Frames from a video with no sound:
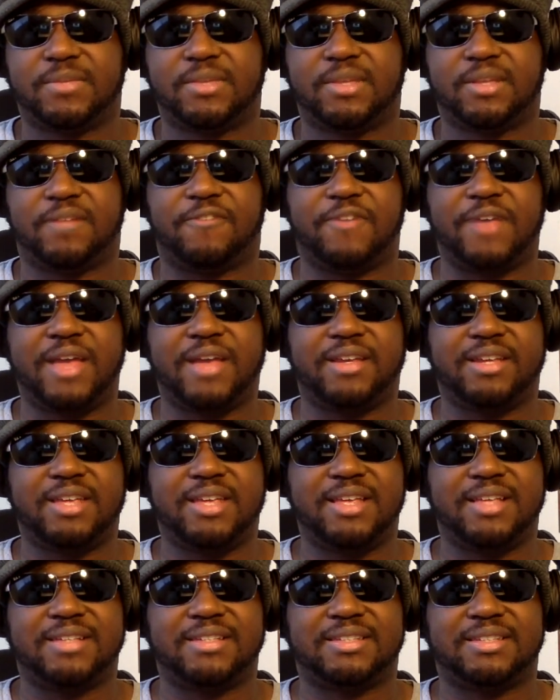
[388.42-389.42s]
The fact
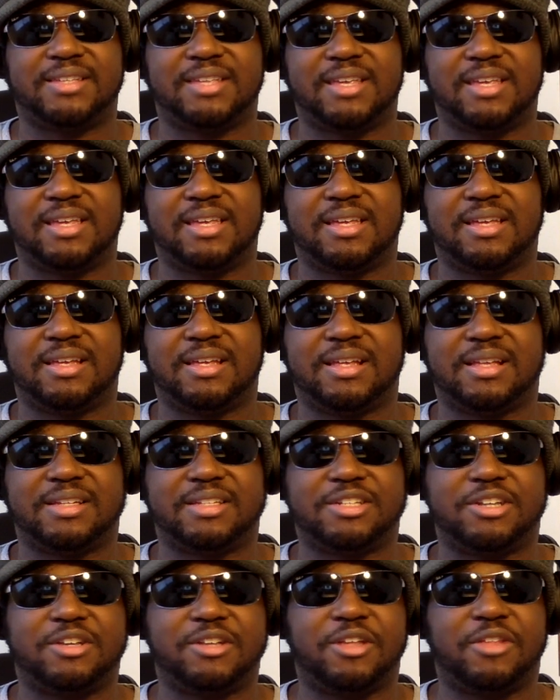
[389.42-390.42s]
is, it
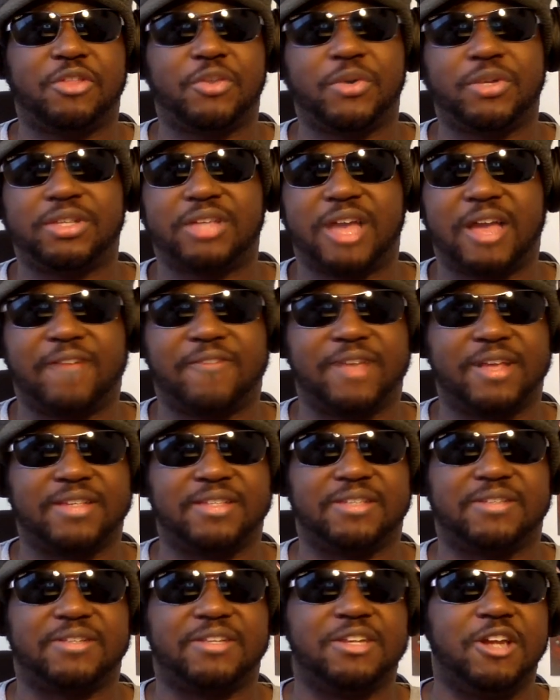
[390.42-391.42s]
shows up through his life
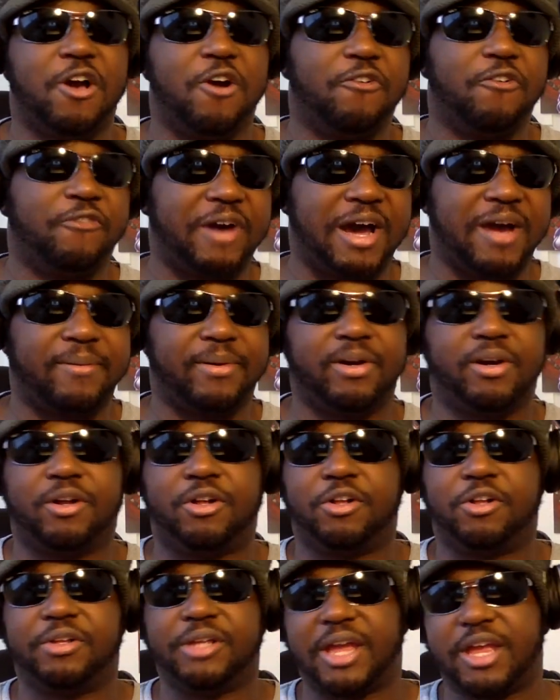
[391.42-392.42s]
as, you know,
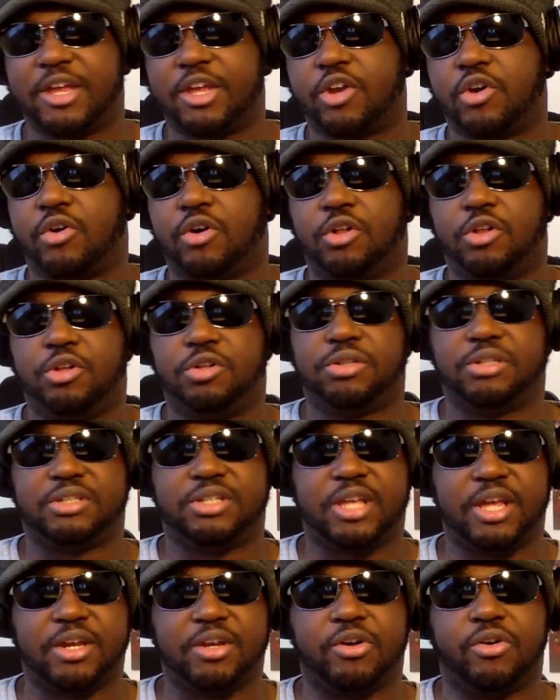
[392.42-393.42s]
5-year-old, 8-year-old,
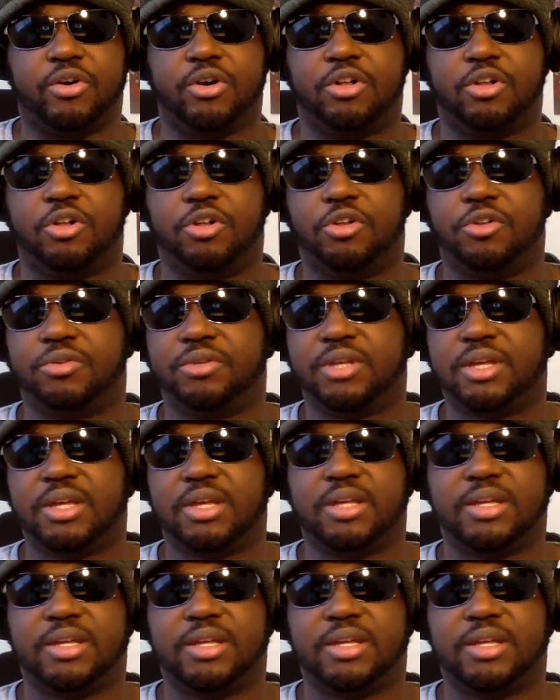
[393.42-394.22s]
10-year-old.